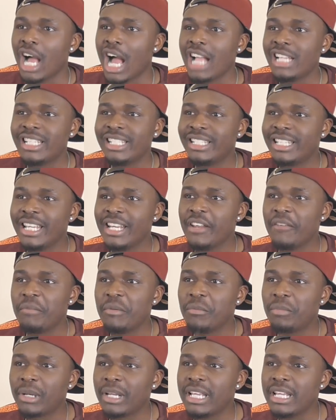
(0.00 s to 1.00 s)
Argentina have
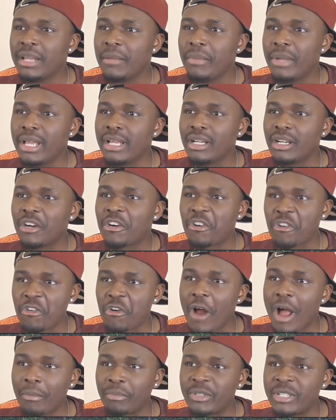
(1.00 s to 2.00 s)
been playing a bit
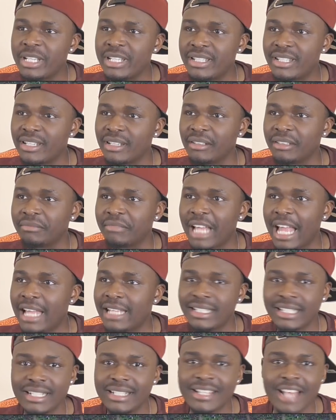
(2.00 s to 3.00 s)
crap since uh,
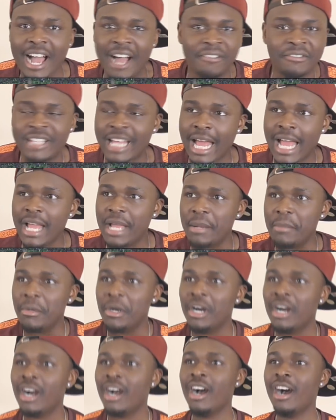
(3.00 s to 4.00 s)
like since half
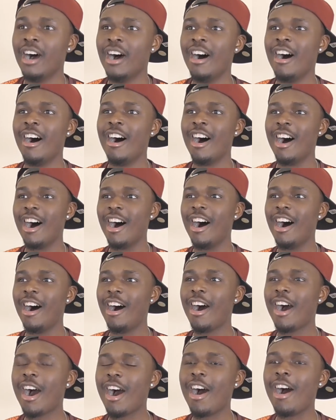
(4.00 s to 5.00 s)
time.
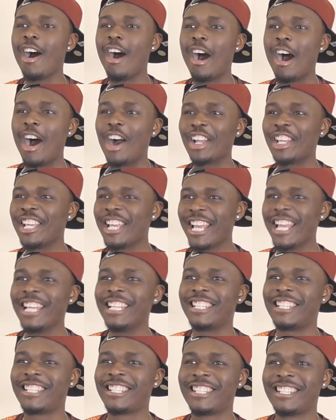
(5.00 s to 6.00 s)
Oh ah,
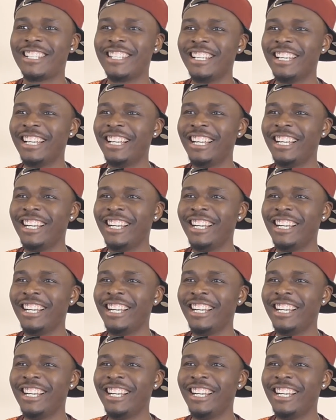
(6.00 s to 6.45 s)
yes.